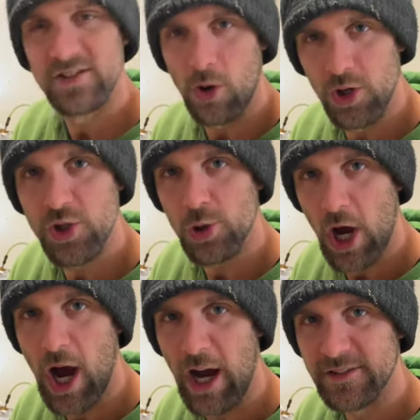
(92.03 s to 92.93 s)
going to
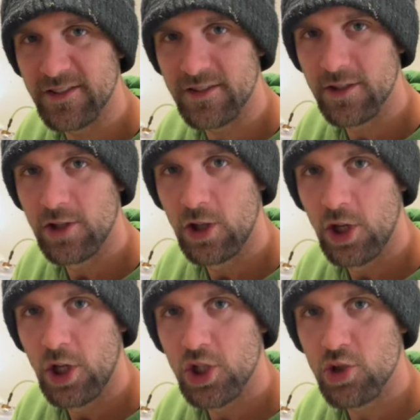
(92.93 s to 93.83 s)
cost
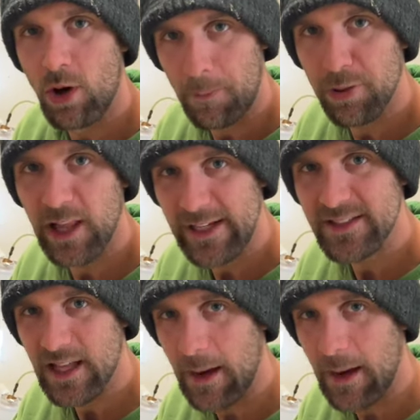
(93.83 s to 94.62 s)
to replace that